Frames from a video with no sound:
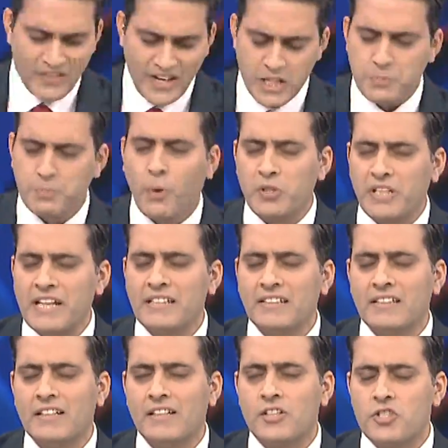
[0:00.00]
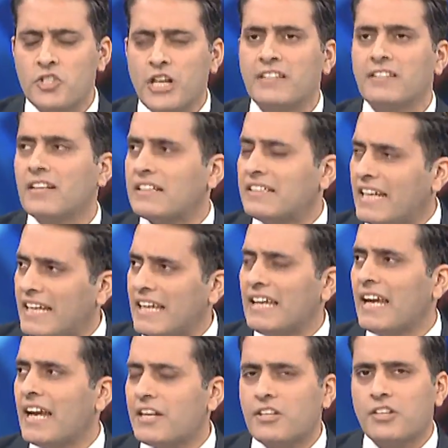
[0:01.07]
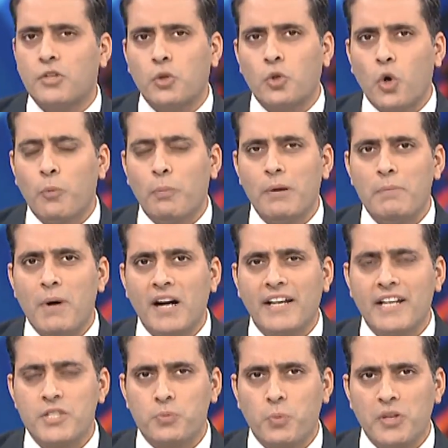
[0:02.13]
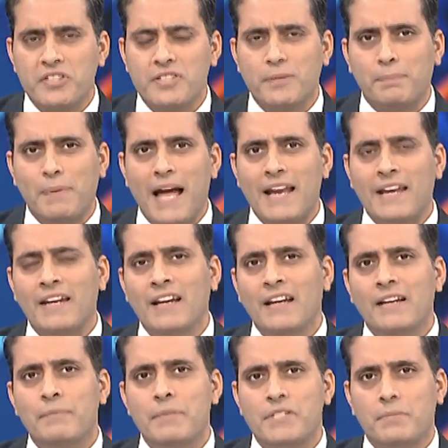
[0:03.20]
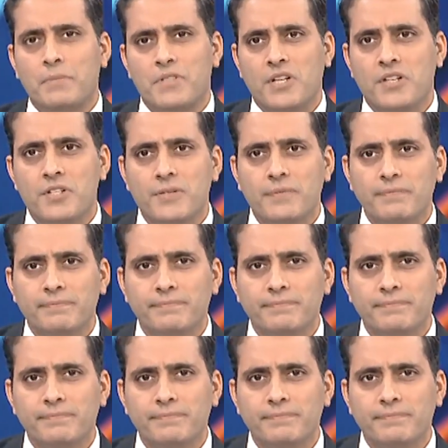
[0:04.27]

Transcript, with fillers: of exporting the Chetak, taking it to global markets, what's the plan, Mr. Bajaj?